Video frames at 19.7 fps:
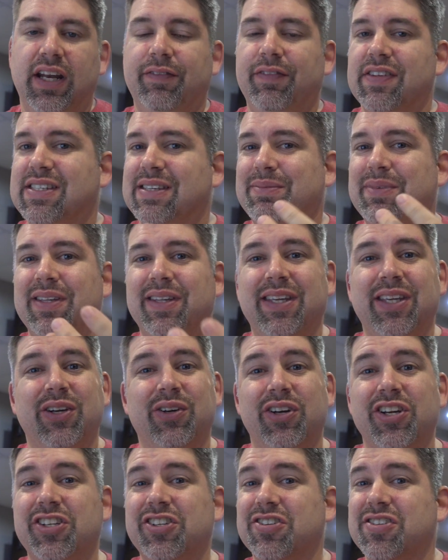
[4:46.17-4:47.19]
If it's something that
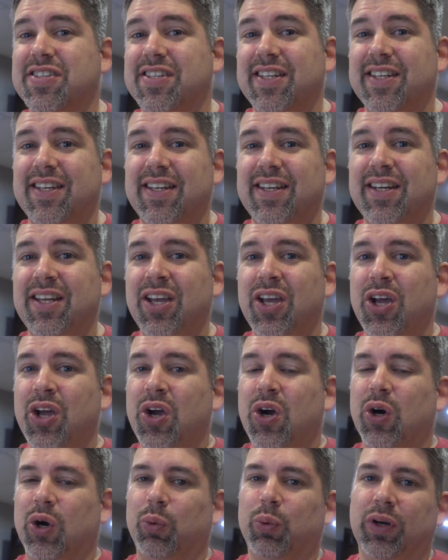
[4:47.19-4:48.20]
you're interested in
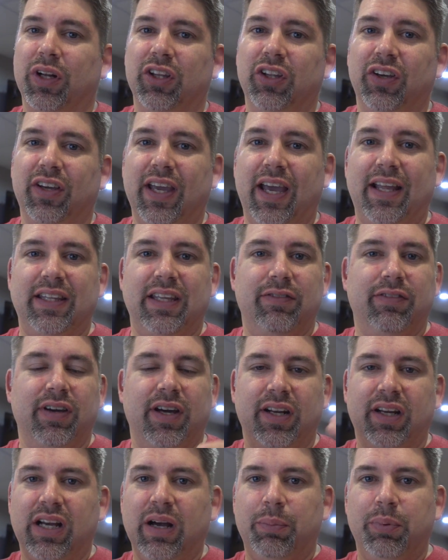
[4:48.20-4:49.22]
or want to look at, they've
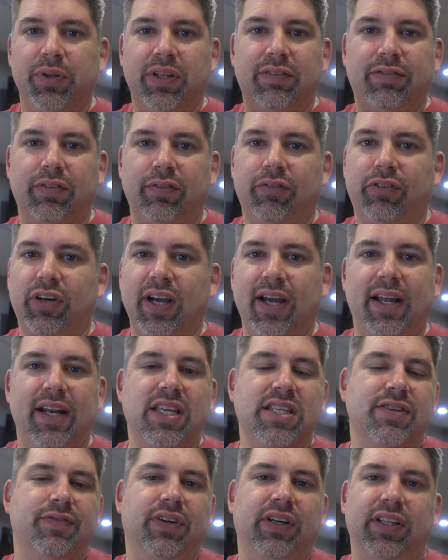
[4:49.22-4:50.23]
got a couple different
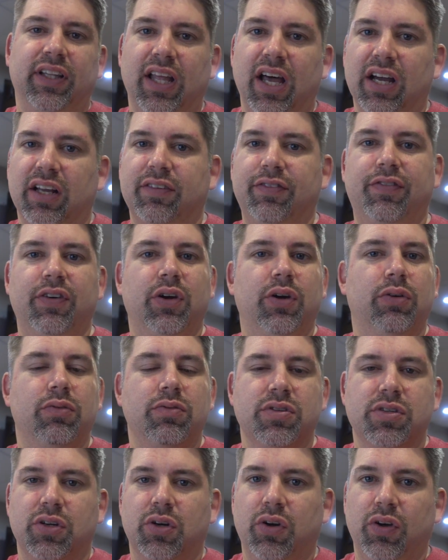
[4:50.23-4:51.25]
varieties of unlocked
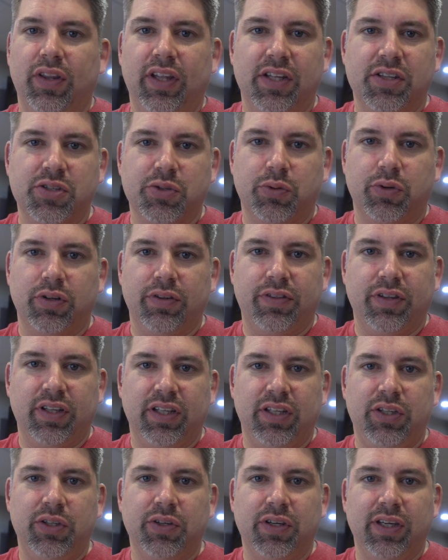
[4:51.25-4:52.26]
phones and all that sort of thing
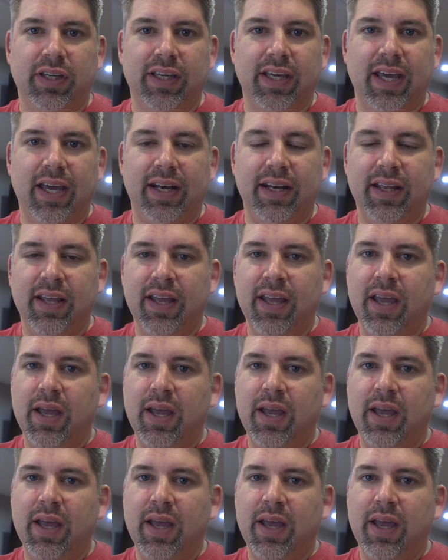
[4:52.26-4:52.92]
that you can get.